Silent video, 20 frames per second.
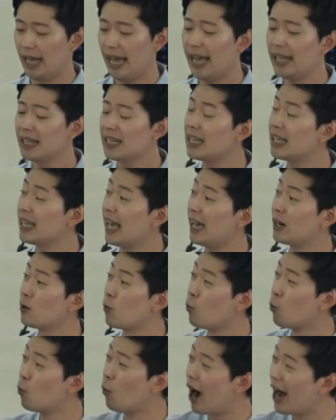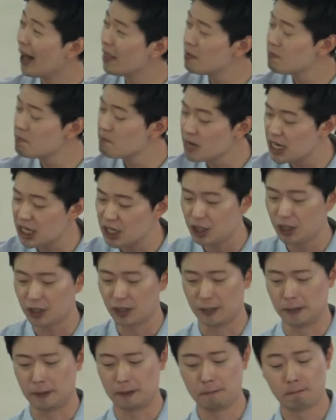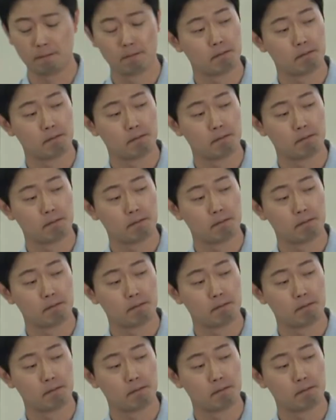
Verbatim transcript: And he had one mission.